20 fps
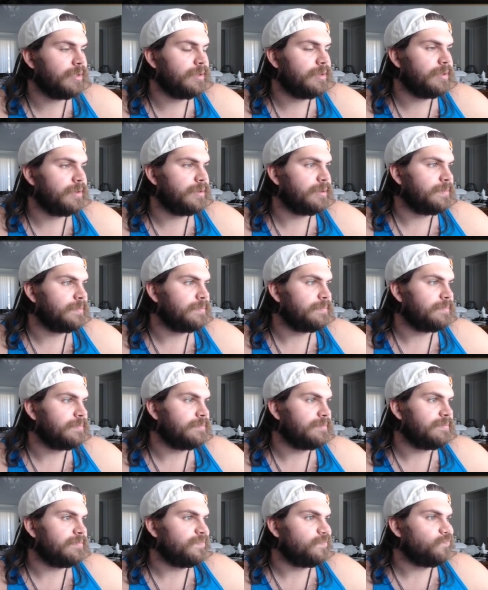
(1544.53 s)

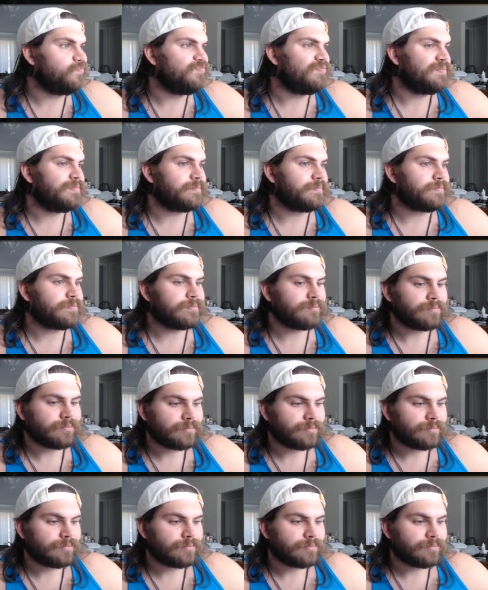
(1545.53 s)
(no one is talking)